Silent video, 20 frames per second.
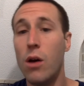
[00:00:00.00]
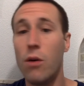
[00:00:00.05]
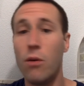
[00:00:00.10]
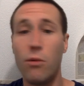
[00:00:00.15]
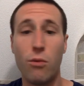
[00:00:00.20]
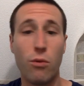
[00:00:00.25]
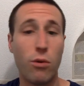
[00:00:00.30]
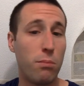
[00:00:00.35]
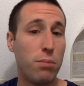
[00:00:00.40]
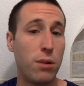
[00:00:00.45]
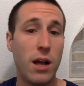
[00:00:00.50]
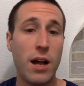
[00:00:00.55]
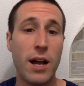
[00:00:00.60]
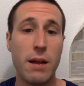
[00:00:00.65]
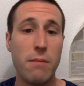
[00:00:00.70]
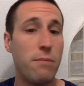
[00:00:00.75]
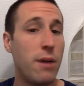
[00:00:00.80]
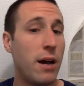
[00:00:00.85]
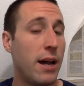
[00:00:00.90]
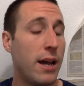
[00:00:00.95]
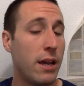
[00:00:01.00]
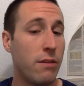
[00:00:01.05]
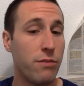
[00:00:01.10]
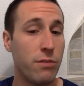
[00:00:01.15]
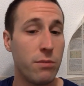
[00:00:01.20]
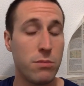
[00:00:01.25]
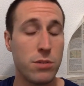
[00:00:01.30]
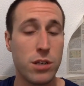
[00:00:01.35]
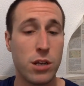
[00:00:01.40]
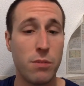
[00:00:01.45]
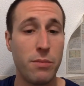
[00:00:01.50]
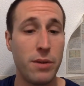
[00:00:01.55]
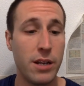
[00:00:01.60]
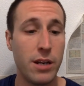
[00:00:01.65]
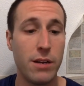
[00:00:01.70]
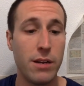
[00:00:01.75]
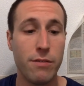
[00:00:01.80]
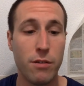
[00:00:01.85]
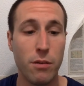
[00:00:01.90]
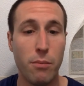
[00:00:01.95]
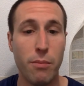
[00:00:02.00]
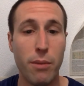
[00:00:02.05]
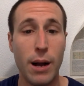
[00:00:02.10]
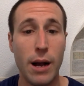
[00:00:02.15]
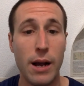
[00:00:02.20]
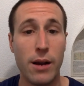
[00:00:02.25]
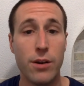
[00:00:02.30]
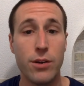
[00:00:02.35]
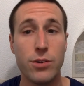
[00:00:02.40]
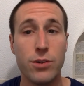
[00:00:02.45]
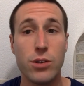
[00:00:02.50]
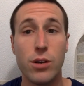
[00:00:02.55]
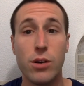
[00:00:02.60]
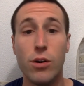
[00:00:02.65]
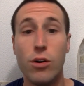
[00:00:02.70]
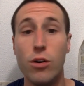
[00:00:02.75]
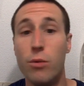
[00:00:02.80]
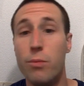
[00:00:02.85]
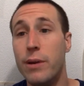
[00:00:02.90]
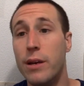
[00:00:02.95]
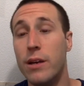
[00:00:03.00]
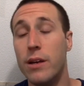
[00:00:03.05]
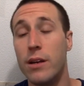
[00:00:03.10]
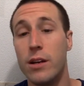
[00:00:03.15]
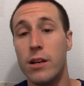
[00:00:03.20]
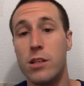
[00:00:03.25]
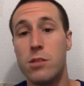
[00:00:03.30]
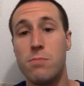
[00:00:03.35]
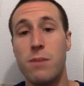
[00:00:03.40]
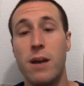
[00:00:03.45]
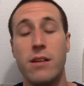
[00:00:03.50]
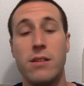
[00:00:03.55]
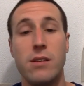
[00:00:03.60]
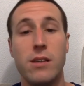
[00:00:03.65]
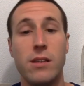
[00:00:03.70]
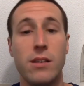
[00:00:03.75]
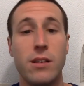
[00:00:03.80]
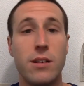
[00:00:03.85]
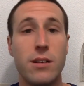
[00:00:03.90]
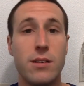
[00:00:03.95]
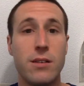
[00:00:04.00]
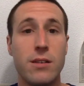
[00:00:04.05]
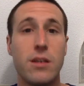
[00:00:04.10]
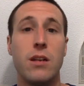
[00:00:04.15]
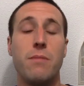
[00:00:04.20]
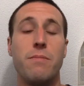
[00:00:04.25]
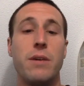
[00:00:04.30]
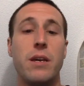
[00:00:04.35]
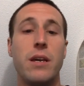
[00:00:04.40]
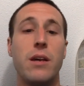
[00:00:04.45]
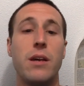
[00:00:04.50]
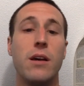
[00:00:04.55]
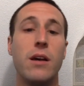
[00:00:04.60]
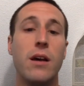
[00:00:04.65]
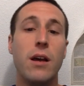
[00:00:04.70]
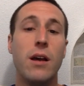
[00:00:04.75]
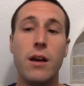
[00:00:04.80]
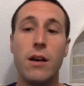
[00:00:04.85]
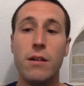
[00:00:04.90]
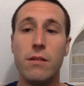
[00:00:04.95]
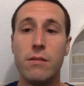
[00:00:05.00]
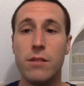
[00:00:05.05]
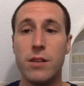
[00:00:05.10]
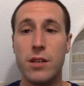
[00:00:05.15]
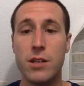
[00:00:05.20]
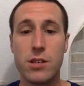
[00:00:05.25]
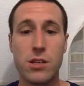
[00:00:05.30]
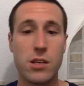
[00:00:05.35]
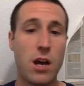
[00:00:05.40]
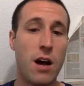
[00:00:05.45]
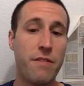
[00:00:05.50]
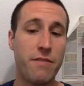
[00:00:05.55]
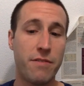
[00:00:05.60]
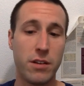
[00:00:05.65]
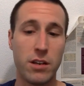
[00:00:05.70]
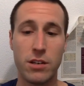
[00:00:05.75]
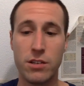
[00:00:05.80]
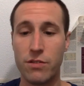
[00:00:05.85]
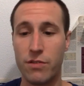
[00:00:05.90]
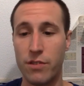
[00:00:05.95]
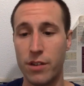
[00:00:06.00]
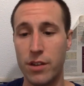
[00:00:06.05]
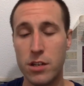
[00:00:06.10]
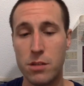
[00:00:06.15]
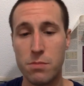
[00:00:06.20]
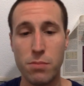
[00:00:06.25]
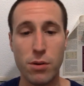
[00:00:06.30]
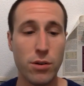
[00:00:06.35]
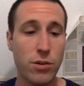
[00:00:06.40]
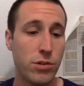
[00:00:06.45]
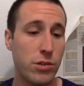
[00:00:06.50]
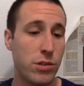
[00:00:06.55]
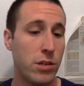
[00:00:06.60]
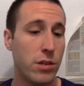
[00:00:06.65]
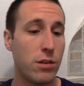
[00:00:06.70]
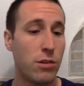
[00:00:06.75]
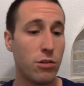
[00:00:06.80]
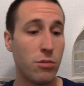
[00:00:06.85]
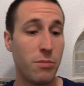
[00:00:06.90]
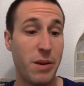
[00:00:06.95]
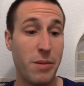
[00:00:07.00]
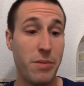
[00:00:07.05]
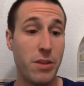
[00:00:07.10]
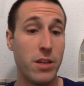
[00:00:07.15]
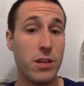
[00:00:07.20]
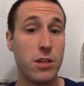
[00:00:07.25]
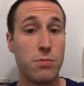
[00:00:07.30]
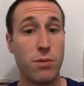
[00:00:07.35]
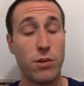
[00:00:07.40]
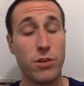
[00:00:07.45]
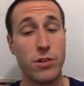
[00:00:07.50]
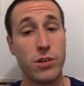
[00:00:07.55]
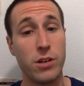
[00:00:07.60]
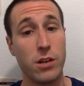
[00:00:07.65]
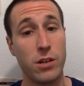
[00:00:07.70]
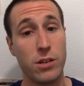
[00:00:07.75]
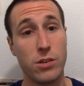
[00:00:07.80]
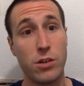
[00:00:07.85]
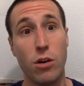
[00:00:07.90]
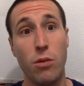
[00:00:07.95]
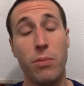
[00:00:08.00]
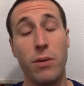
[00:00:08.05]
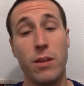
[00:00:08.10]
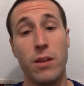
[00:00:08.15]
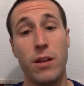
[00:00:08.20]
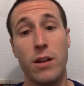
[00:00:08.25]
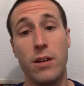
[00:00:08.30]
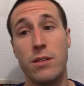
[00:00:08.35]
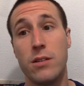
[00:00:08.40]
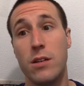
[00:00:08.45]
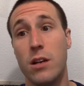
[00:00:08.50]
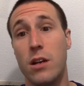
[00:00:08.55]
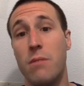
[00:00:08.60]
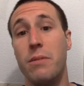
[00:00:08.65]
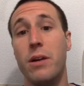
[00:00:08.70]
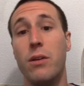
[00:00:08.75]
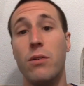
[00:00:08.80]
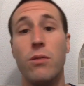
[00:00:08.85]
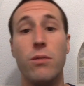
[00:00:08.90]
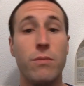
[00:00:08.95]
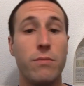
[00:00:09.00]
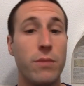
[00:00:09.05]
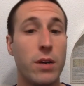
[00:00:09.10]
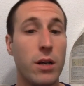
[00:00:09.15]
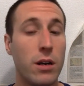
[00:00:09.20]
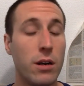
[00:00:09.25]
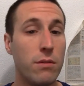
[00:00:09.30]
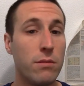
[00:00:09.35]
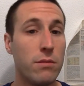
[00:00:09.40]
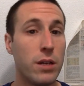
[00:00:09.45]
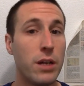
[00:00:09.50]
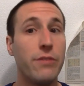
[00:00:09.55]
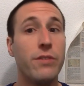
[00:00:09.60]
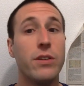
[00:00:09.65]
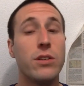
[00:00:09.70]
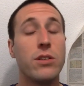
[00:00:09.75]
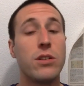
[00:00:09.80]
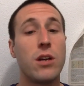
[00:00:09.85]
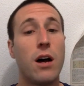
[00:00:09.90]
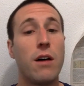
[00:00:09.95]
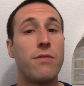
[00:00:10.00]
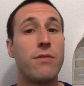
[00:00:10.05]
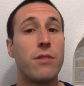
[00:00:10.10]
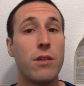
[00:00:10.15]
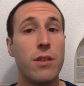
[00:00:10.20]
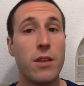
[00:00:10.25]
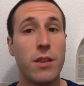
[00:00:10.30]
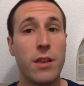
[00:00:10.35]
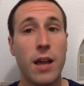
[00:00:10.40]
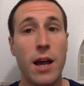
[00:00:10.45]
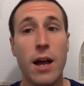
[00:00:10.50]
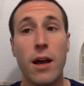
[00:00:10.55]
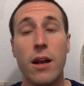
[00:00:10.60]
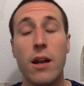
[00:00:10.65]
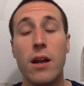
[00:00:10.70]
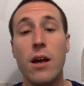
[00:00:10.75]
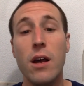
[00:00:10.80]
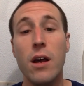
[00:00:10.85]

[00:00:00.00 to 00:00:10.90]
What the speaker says: we're blind buying from so many different buyers, hoping and expecting that it's going to be this softness for this person, or maybe this person is hoping that it's going to be, even softer than that.